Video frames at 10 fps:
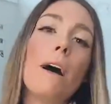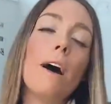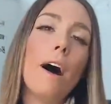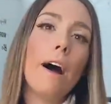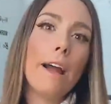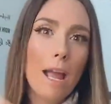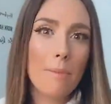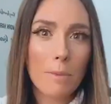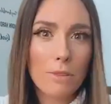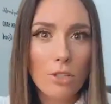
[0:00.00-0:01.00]
But I
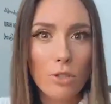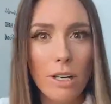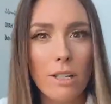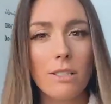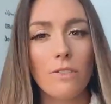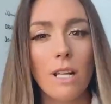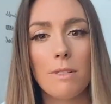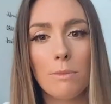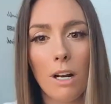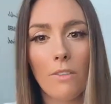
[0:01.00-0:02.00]
am able to do that, different
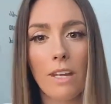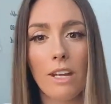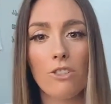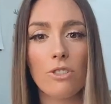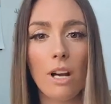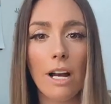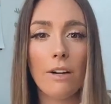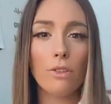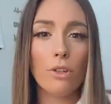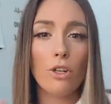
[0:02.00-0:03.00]
types of modifications. I
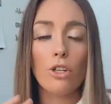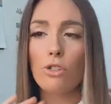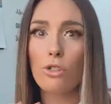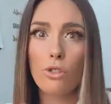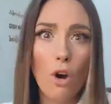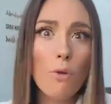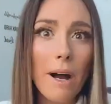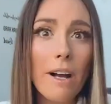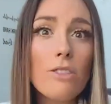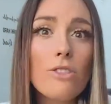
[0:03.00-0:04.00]
have learned so
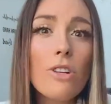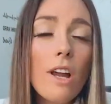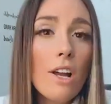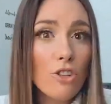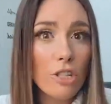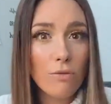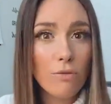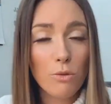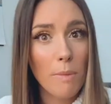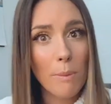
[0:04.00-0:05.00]
much just
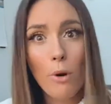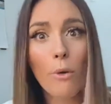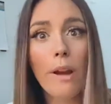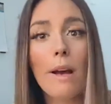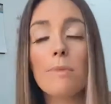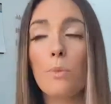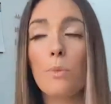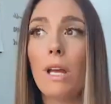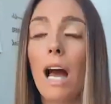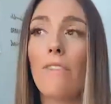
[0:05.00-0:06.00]
from doing my programs.
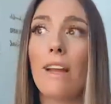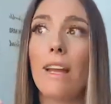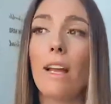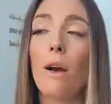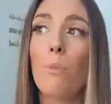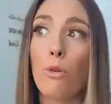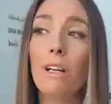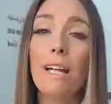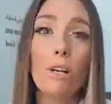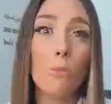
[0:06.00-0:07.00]
We have a
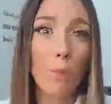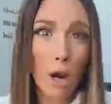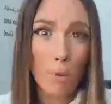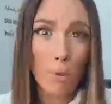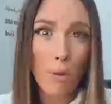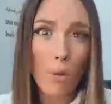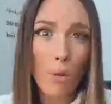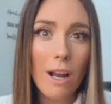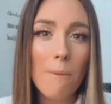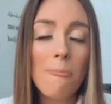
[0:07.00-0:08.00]
prenatal bar
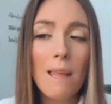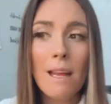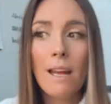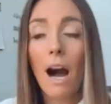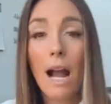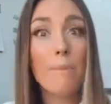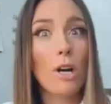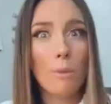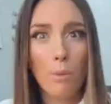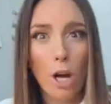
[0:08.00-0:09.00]
program. I
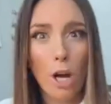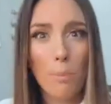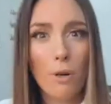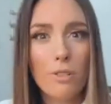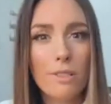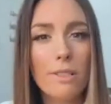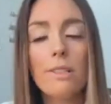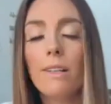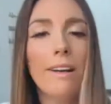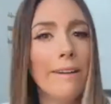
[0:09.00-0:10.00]
am not a bar
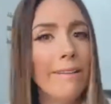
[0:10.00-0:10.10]
person.